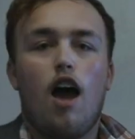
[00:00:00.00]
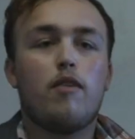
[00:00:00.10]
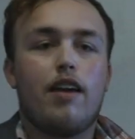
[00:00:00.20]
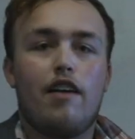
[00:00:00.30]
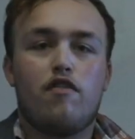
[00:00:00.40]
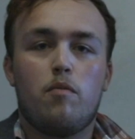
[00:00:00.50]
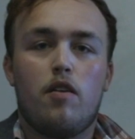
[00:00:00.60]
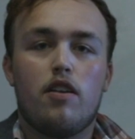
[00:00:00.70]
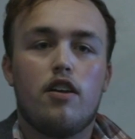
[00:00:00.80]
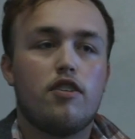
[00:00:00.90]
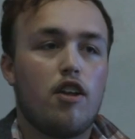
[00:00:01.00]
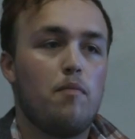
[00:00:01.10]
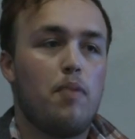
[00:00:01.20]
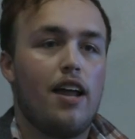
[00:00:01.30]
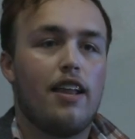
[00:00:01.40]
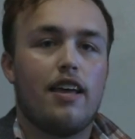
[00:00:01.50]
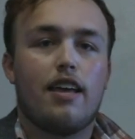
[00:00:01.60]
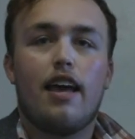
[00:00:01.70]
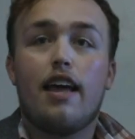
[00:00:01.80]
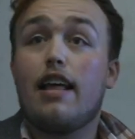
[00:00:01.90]
Okay, everyone, don't panic.
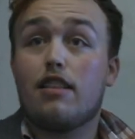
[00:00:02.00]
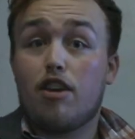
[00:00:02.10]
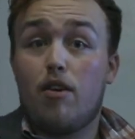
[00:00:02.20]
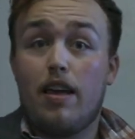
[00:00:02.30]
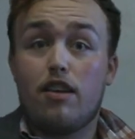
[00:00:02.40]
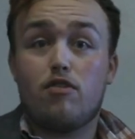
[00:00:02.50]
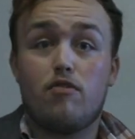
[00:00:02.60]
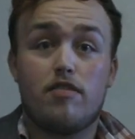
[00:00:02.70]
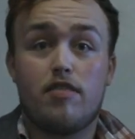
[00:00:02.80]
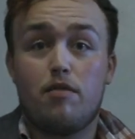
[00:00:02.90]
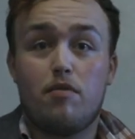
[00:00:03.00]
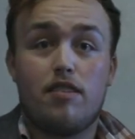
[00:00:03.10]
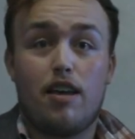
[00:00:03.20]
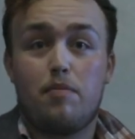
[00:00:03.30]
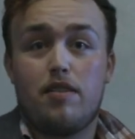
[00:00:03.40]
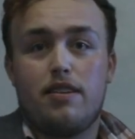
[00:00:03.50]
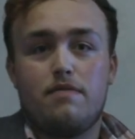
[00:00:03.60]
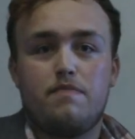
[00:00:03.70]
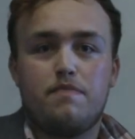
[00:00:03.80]
Let's go next door and see what's happening.